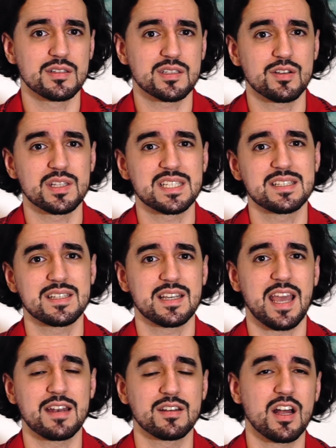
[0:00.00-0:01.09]
so this is
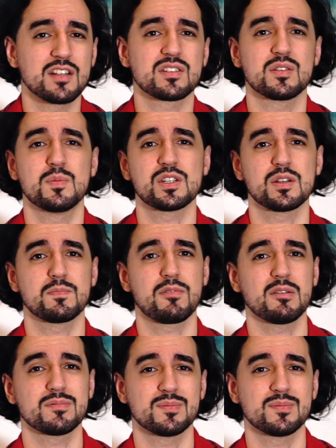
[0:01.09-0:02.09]
again not so much a problem